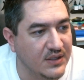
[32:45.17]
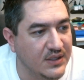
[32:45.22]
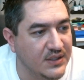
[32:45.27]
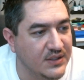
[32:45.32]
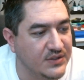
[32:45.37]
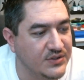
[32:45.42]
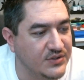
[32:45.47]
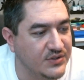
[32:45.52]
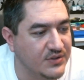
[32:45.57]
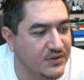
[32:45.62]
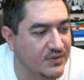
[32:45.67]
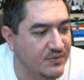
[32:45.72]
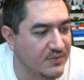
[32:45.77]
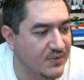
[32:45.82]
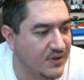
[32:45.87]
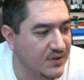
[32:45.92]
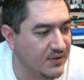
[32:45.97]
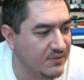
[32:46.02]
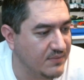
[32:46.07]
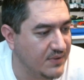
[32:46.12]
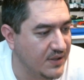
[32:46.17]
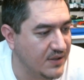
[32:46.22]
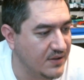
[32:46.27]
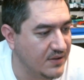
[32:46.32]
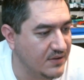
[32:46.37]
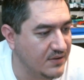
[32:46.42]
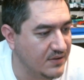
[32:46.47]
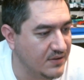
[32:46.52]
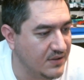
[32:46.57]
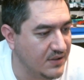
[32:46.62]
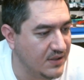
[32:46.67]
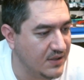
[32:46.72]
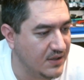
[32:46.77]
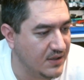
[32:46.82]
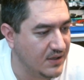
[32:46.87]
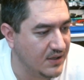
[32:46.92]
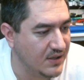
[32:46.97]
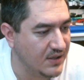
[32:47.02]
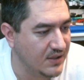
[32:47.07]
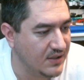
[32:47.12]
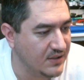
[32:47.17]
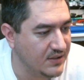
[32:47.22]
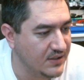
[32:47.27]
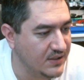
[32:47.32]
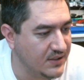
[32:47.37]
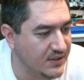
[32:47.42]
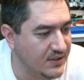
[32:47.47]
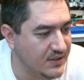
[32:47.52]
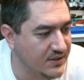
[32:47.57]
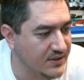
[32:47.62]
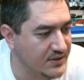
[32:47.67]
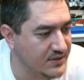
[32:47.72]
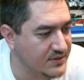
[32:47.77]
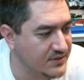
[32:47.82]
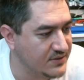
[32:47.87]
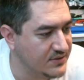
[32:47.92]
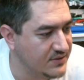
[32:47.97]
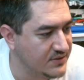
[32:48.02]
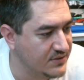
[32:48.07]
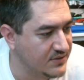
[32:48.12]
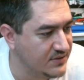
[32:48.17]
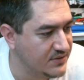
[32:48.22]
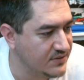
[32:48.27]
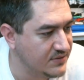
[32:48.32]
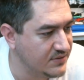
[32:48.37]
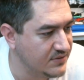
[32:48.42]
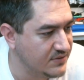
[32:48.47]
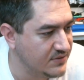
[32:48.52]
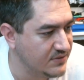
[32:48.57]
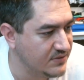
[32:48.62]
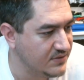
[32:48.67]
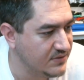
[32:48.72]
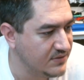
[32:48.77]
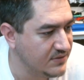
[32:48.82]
That should work better. Alright, let's